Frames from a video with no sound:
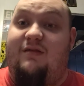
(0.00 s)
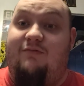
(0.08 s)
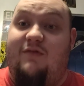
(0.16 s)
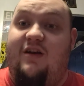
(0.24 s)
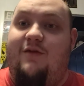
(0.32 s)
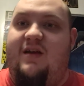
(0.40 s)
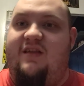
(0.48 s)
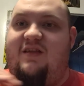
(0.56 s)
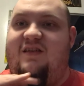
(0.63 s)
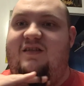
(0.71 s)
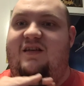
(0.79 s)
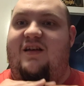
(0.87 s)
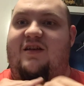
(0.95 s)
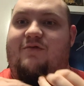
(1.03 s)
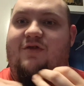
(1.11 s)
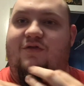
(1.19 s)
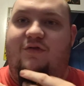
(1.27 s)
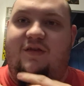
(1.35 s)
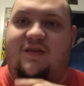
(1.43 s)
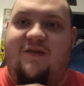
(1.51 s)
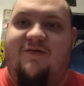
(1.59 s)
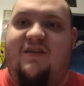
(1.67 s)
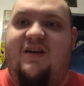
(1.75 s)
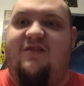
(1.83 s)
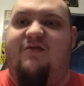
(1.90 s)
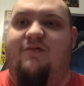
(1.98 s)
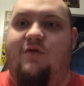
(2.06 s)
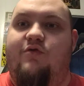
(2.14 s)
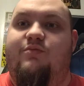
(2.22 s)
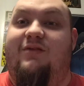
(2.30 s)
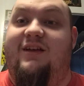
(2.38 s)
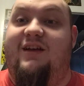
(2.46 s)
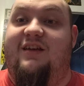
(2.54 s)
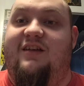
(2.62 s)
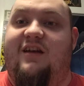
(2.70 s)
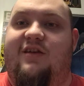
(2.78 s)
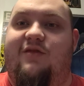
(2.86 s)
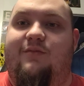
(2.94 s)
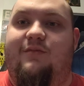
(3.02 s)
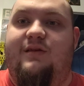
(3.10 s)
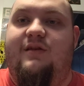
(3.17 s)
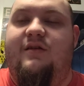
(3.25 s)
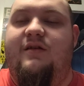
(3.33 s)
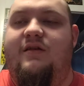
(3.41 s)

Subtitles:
recommend this to anyone who is a fan of role-playing games,